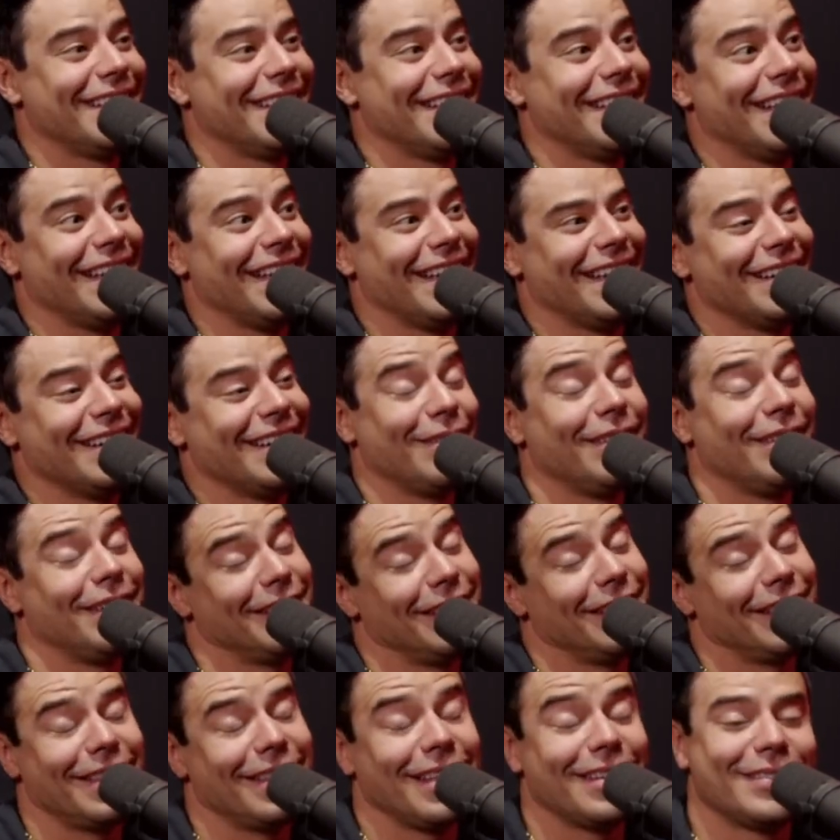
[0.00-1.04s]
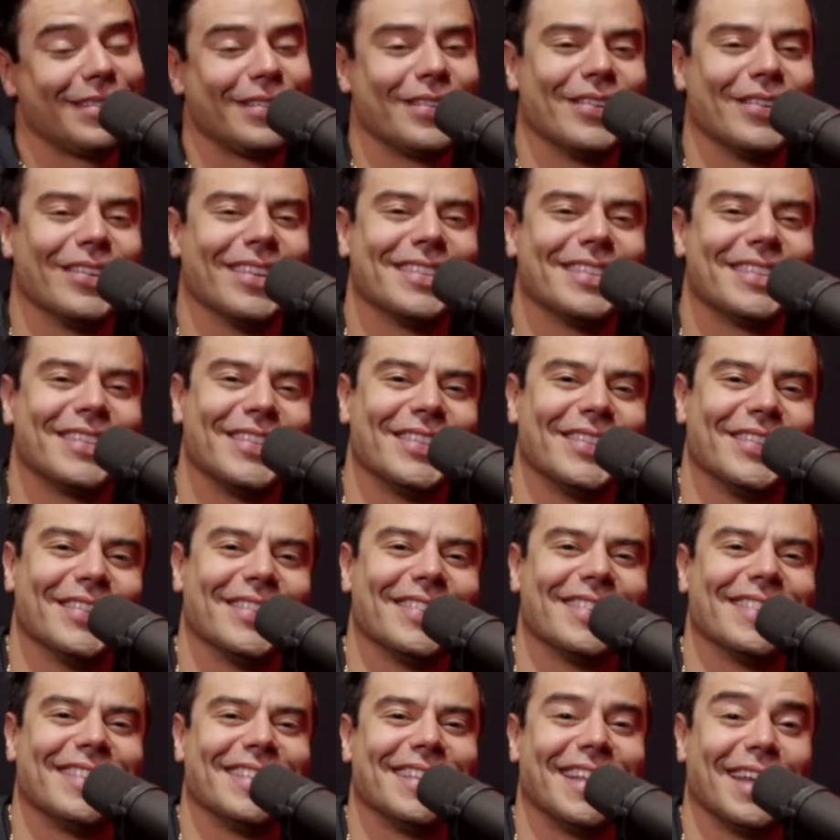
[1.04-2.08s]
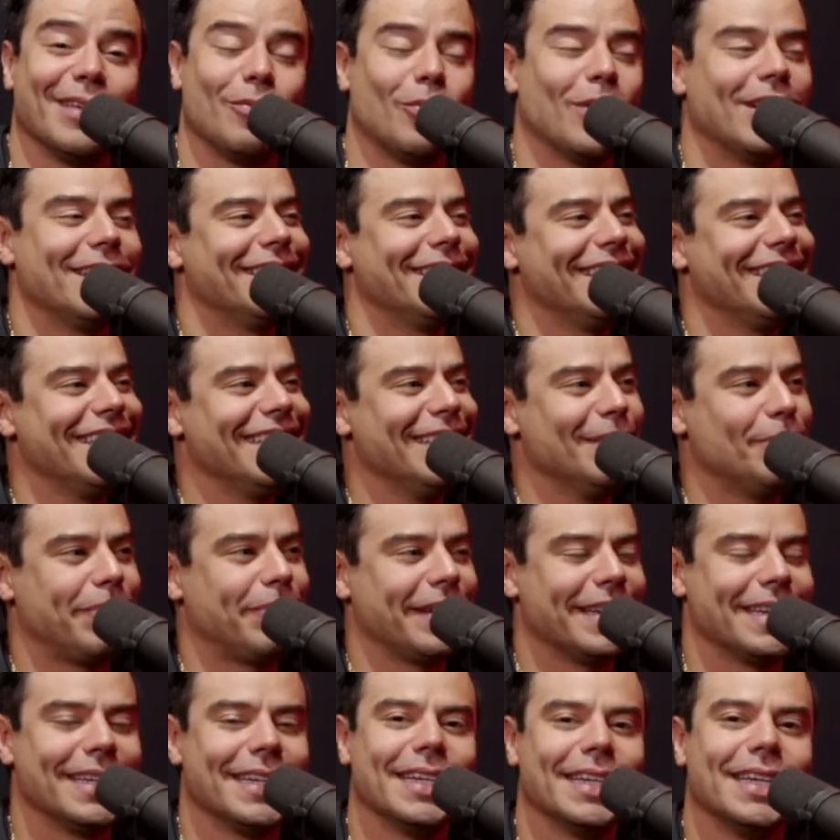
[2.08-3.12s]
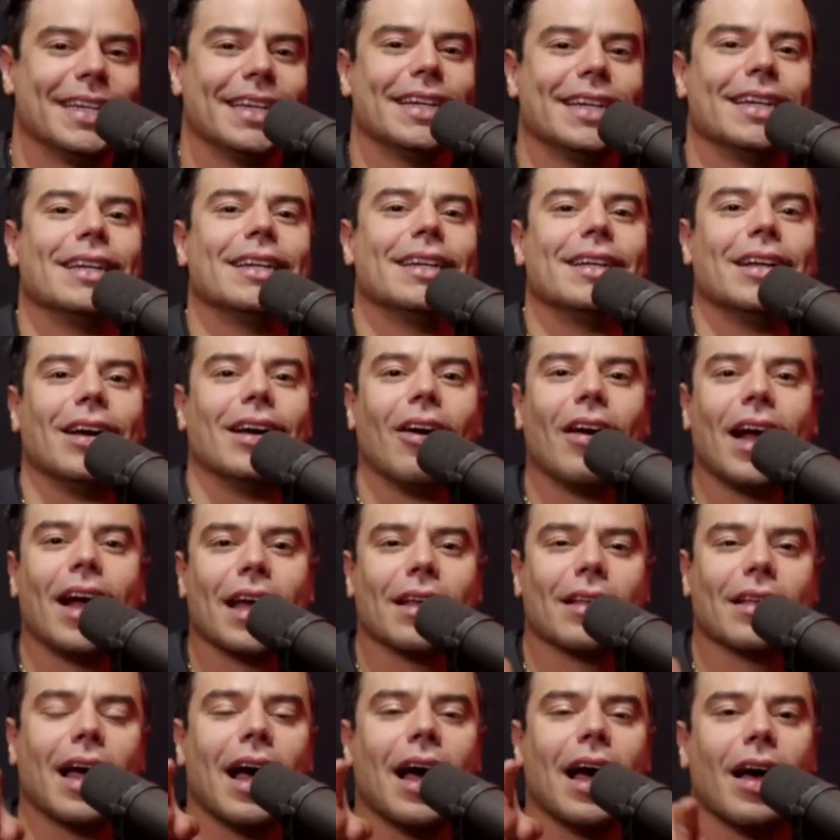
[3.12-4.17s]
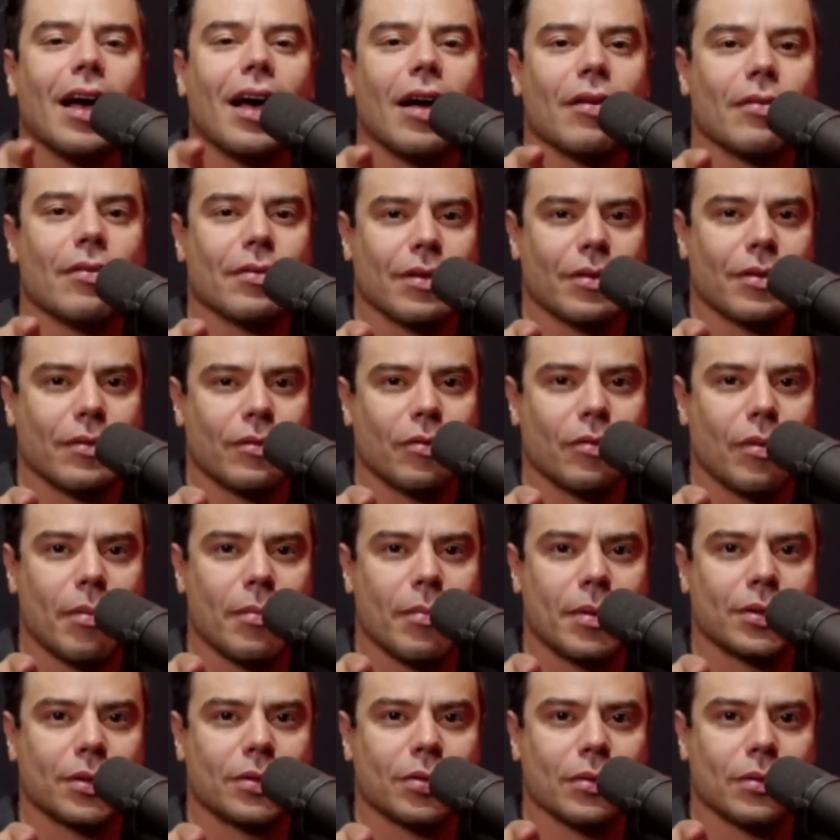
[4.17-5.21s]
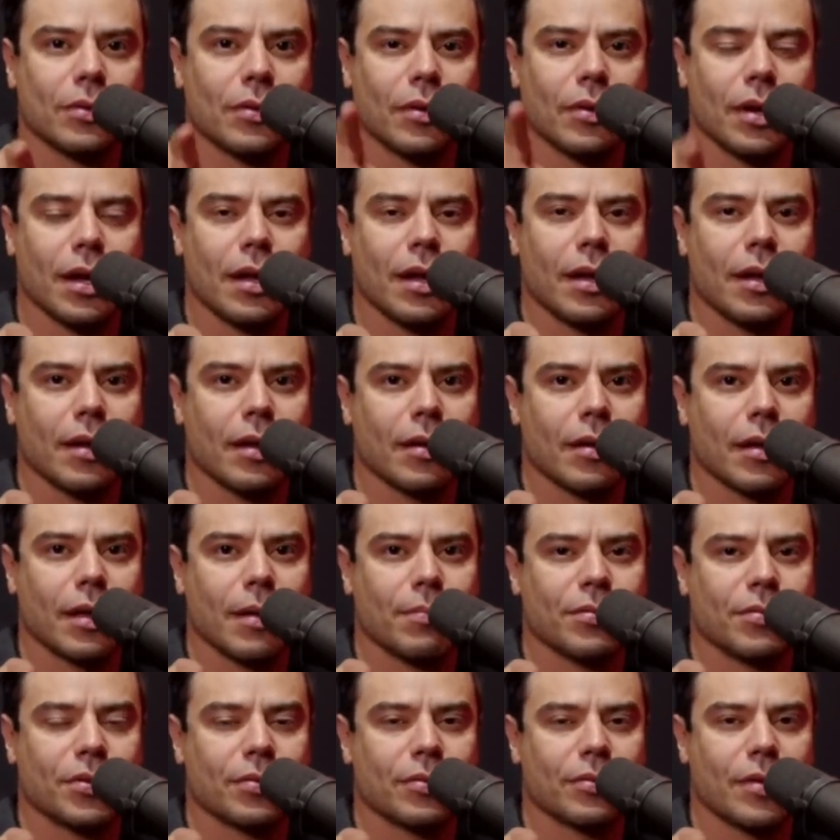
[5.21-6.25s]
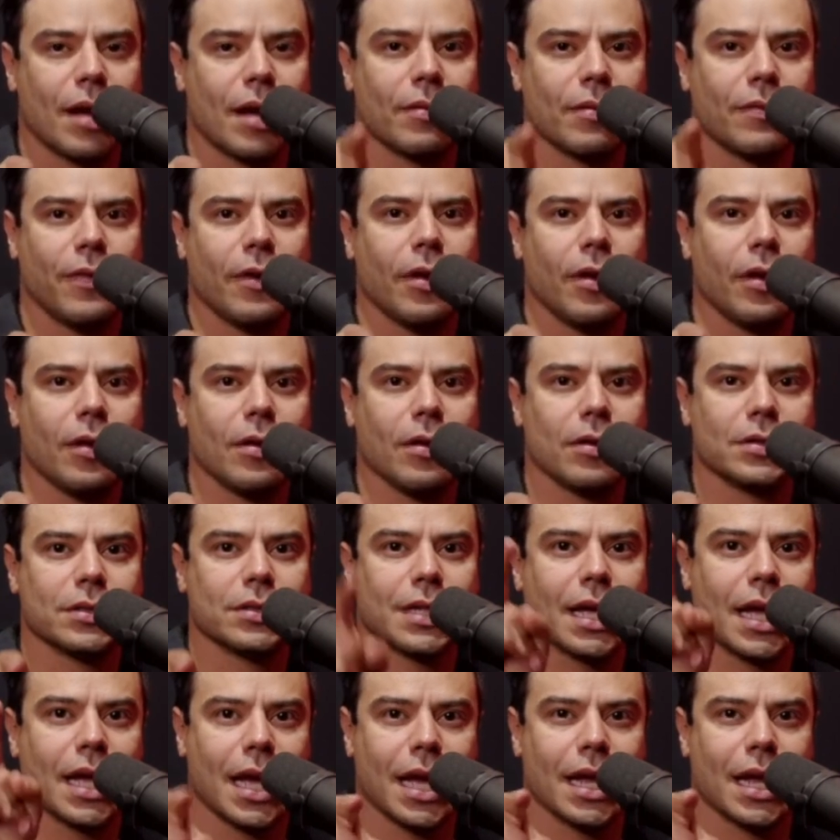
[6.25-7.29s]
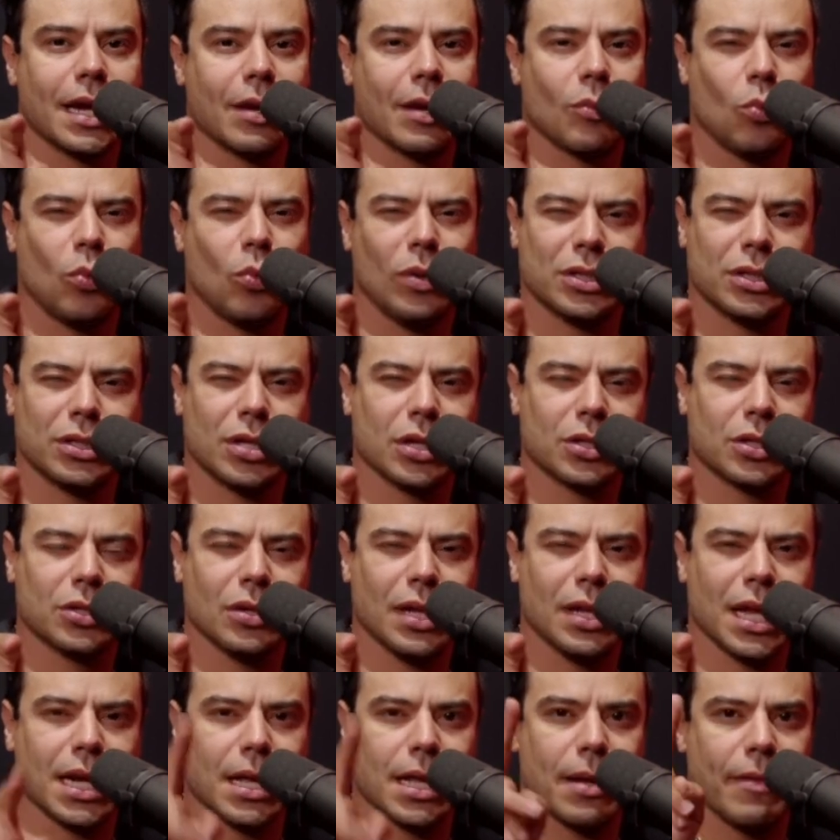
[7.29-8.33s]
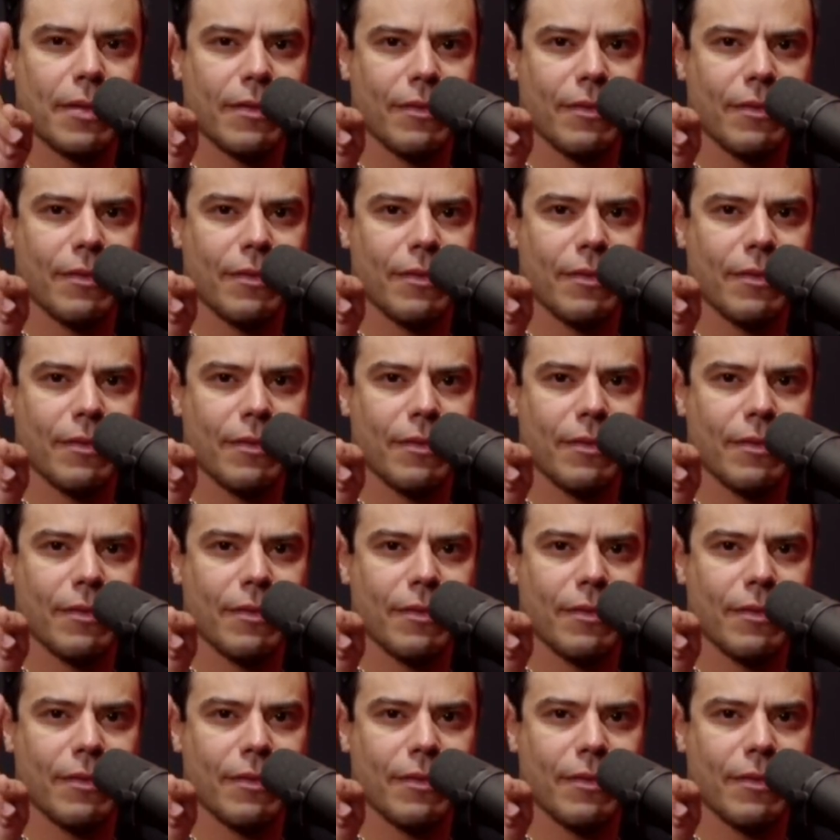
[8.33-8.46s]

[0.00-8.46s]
Yeah, well, that's true. That's true. They went deep. All right. Remember to keep subscribing, follow us, and we'll talk to you later.